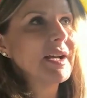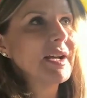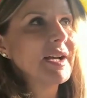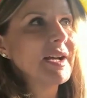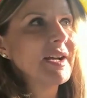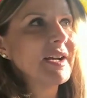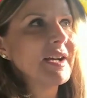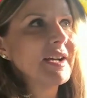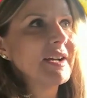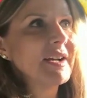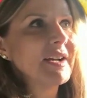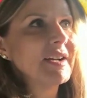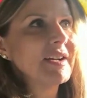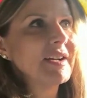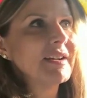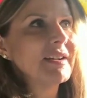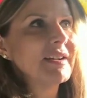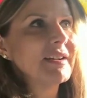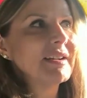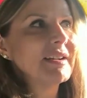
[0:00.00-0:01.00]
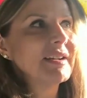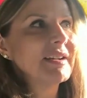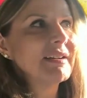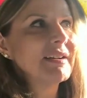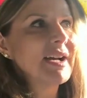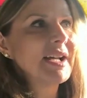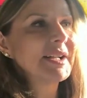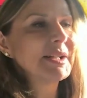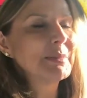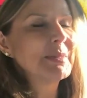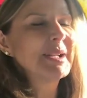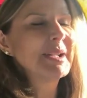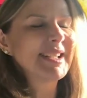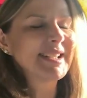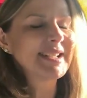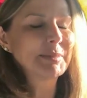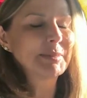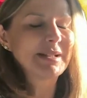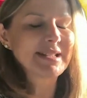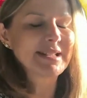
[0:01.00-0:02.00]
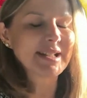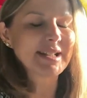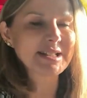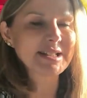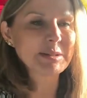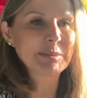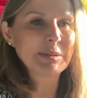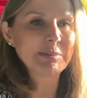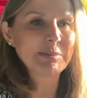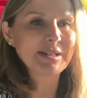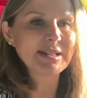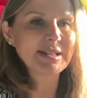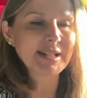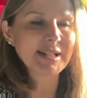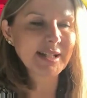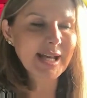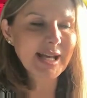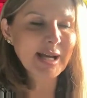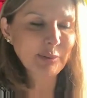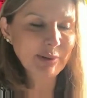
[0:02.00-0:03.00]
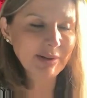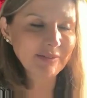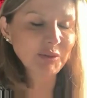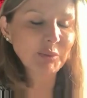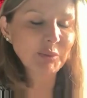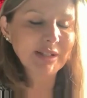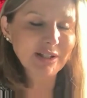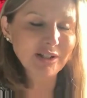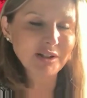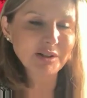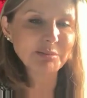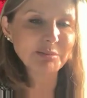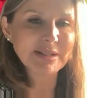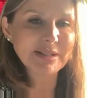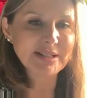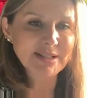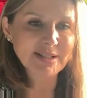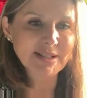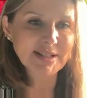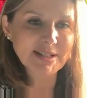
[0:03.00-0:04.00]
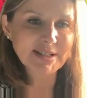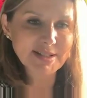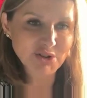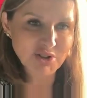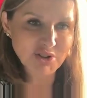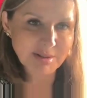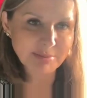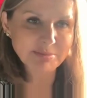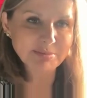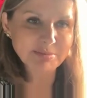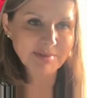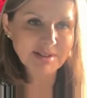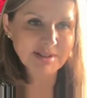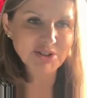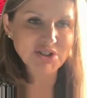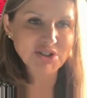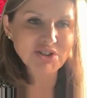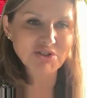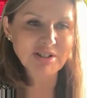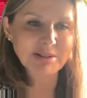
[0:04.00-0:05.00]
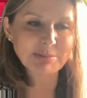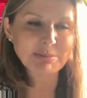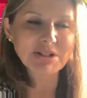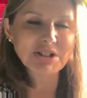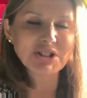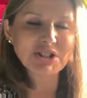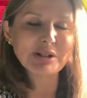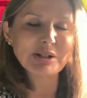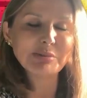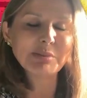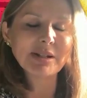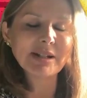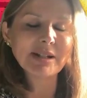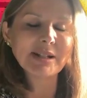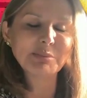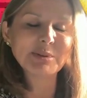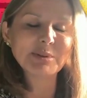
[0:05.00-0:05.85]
I'm a little bit sad to be missing it. However, we can't miss this trip to Germany.